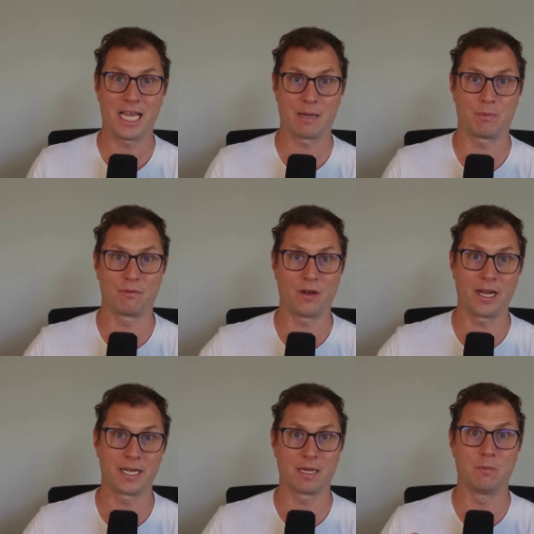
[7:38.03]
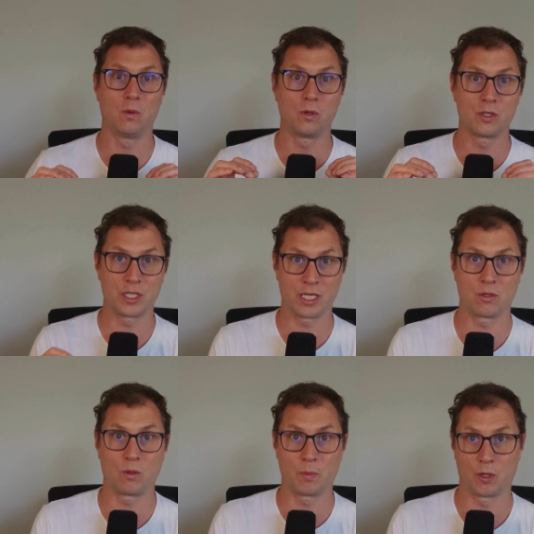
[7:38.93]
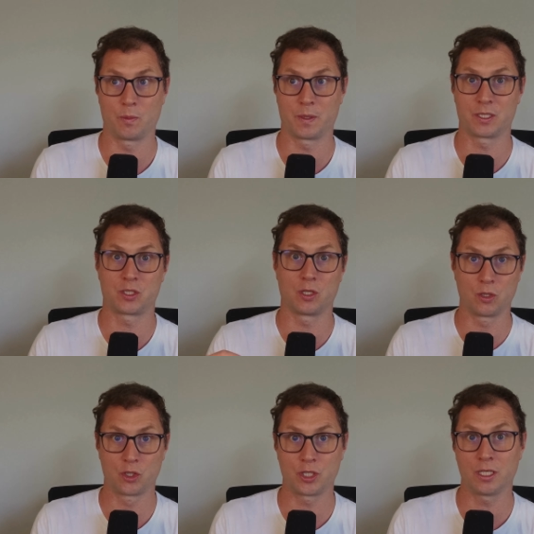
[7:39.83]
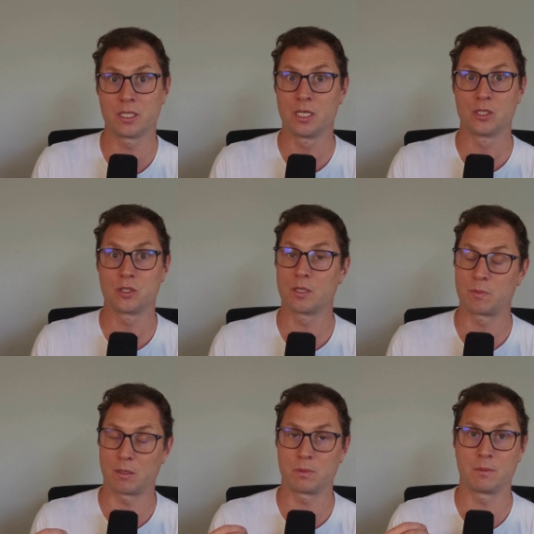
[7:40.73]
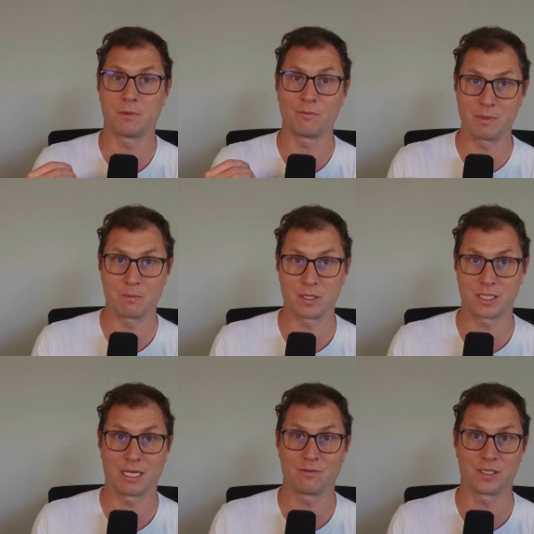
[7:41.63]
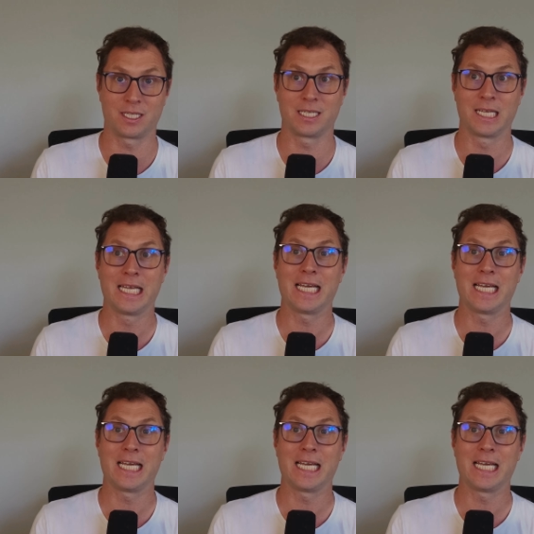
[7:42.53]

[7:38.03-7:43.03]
at providing a more general purpose solution to the problem of memory safety,